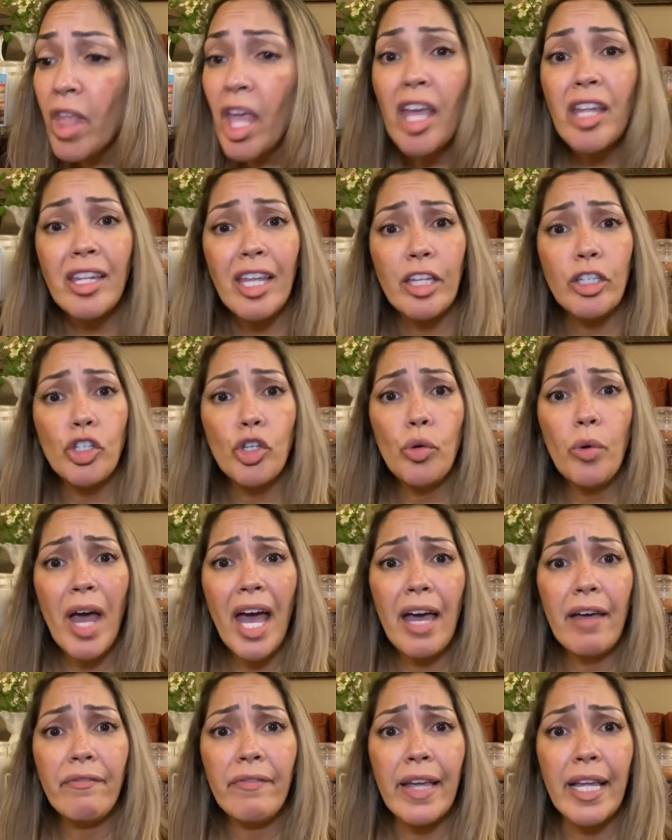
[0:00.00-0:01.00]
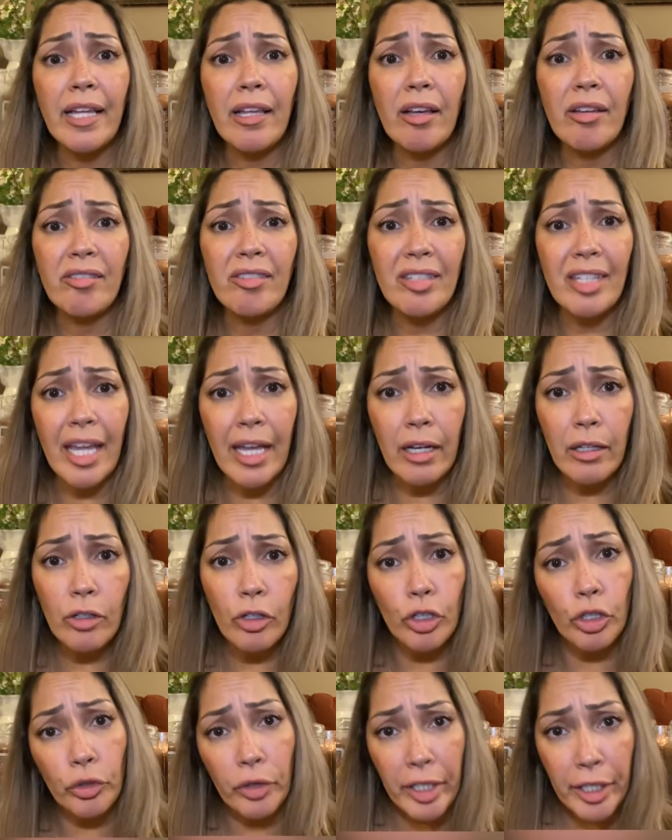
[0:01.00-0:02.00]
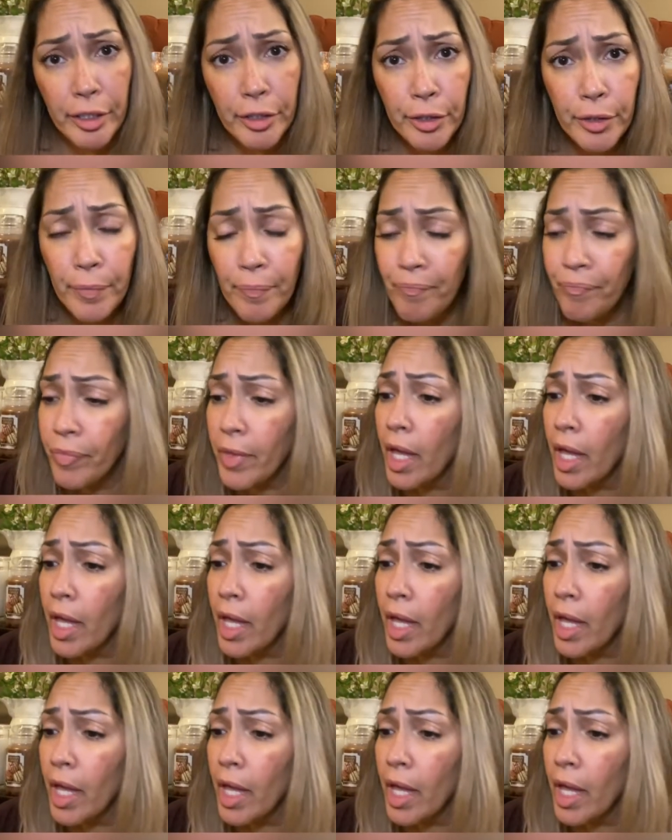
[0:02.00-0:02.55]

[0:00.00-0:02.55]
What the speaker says: They do have a sale on Kringle.